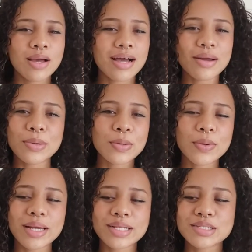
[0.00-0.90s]
don't know
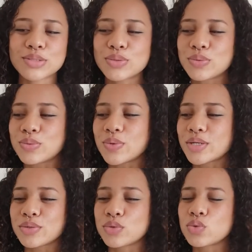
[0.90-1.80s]
what else to do. What do
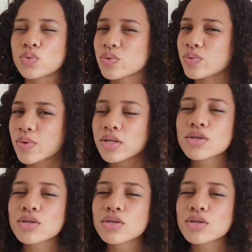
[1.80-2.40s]
you do? What do